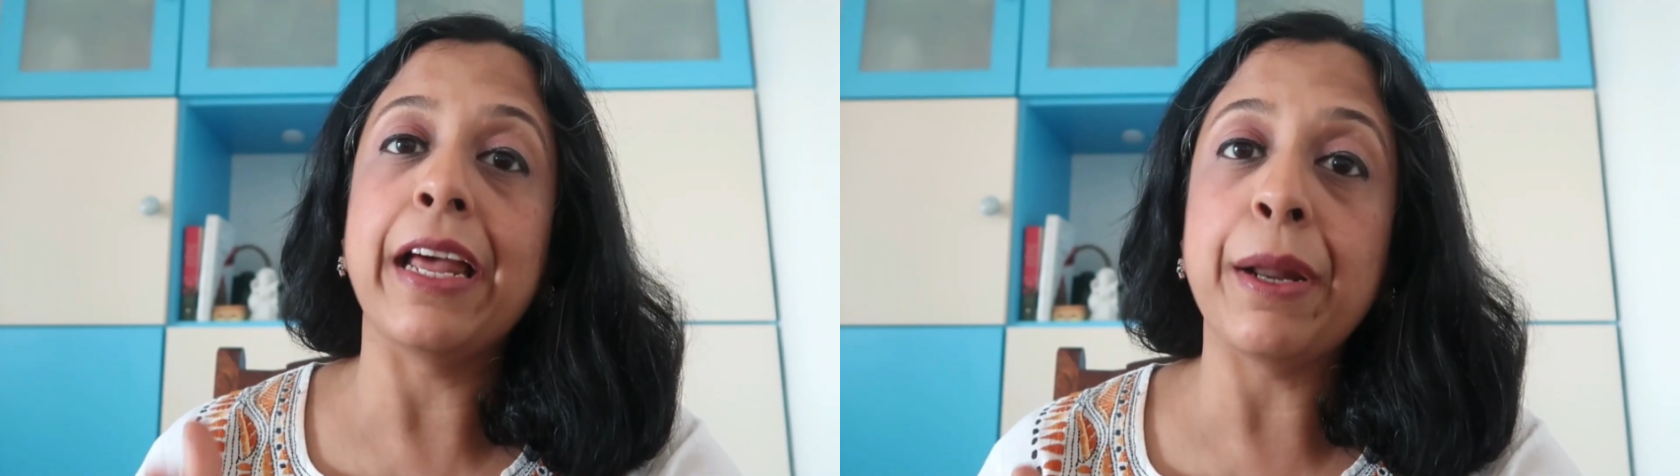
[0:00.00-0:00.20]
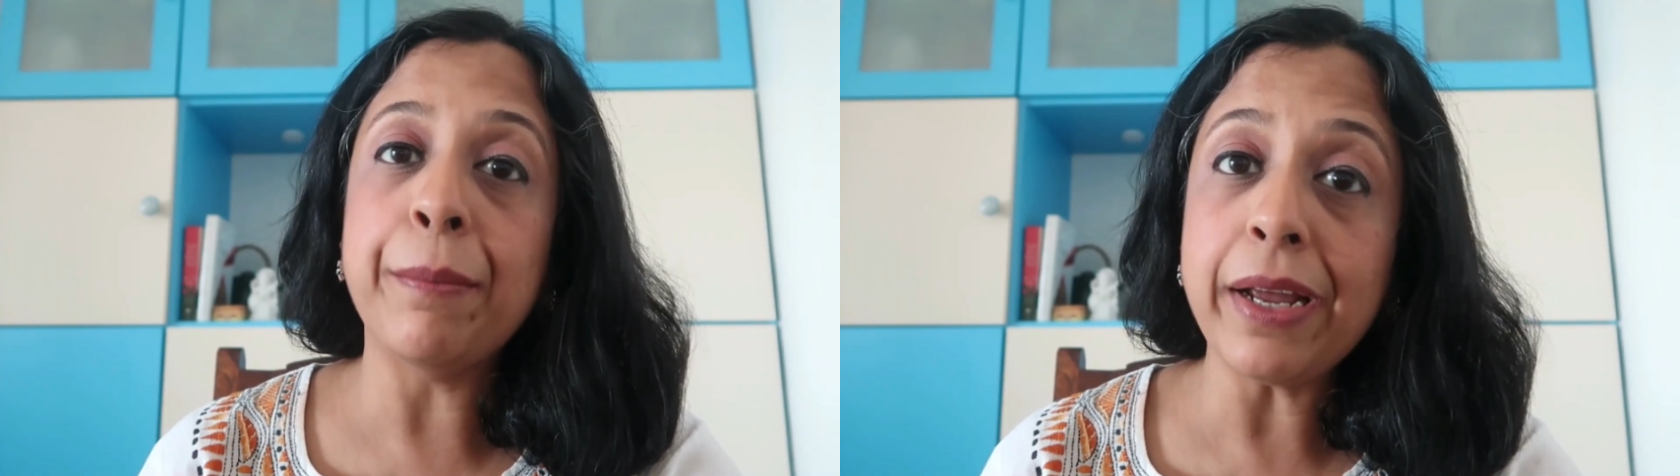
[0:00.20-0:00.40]

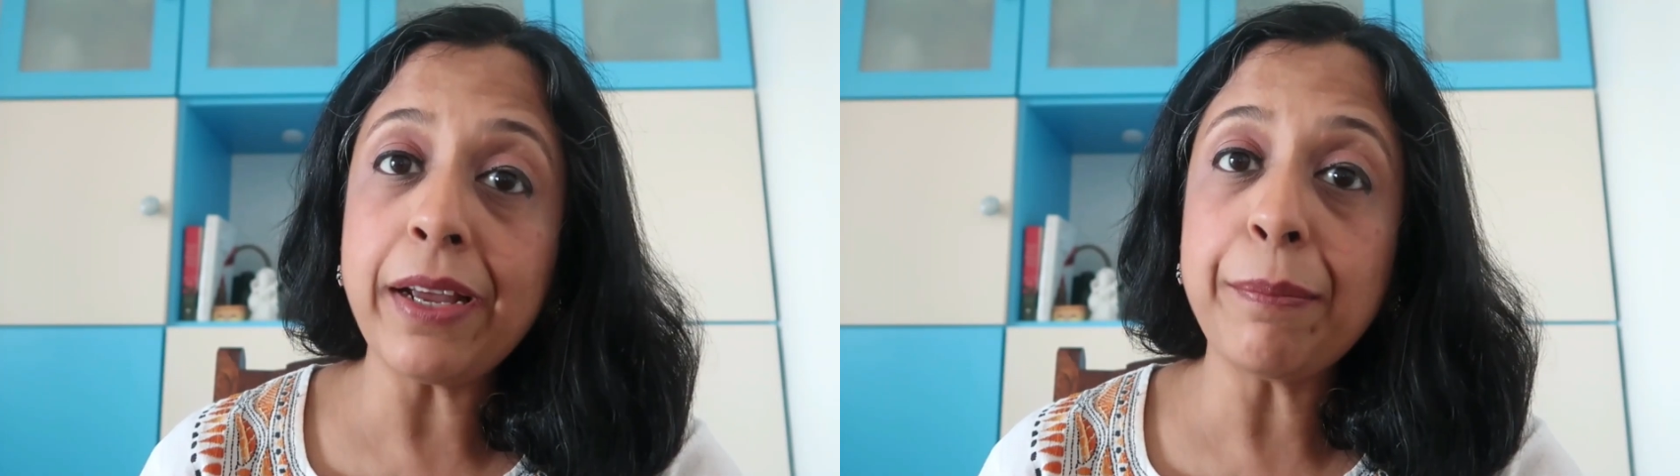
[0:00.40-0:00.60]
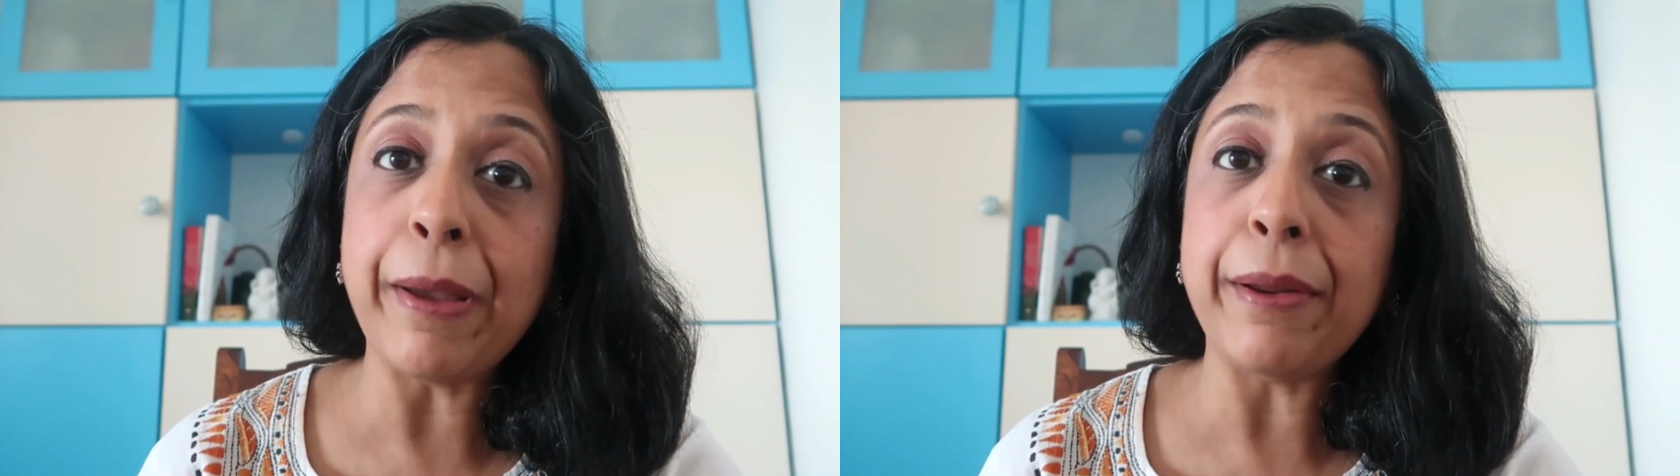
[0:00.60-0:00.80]

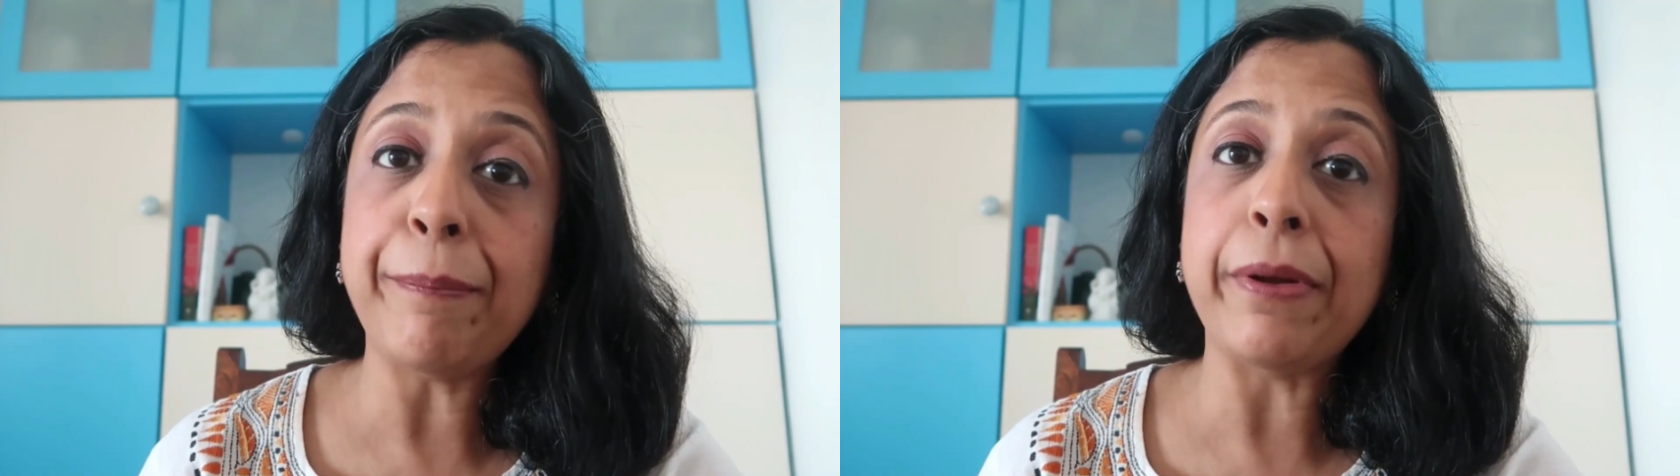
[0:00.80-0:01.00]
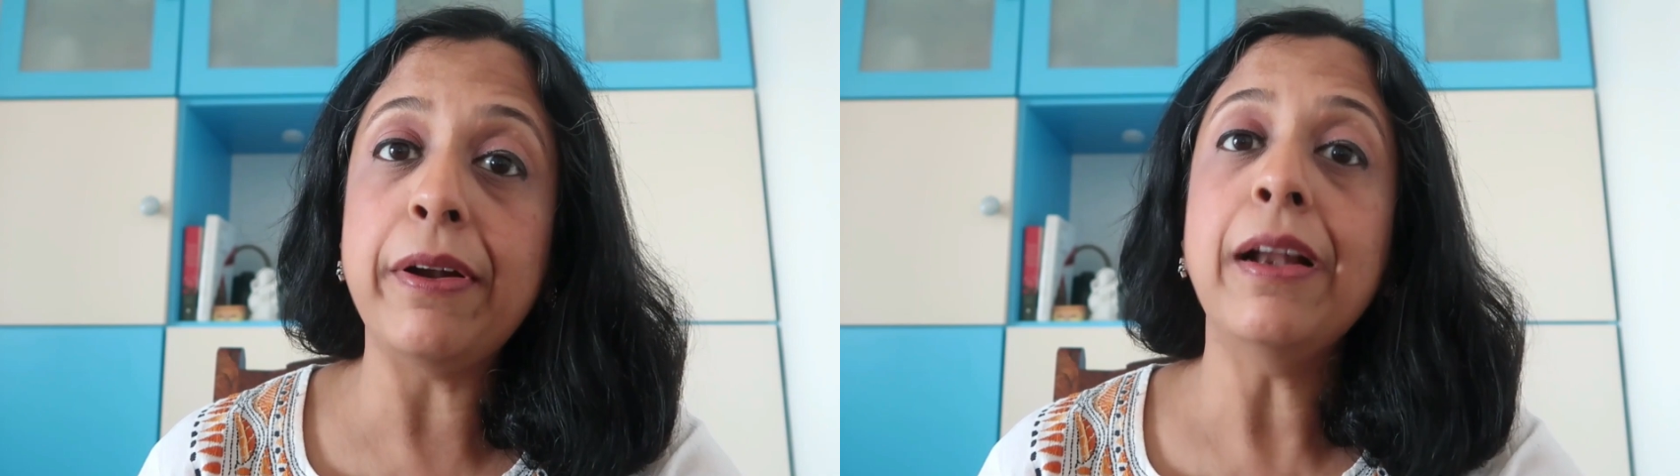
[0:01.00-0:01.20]
anemic
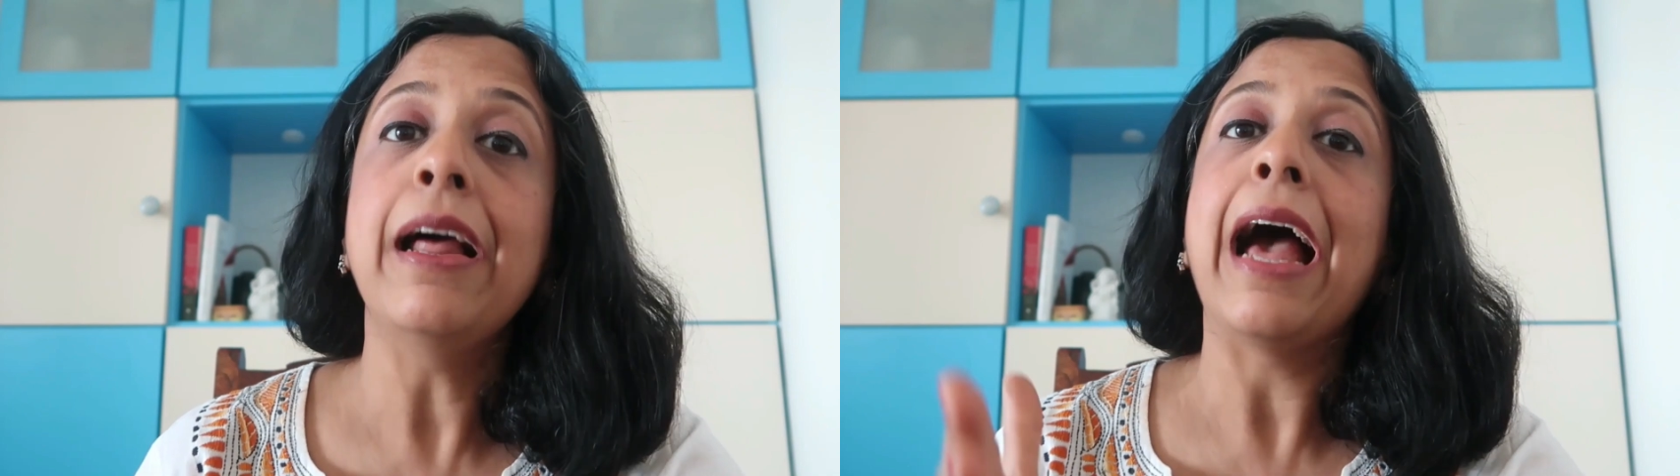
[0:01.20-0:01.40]
people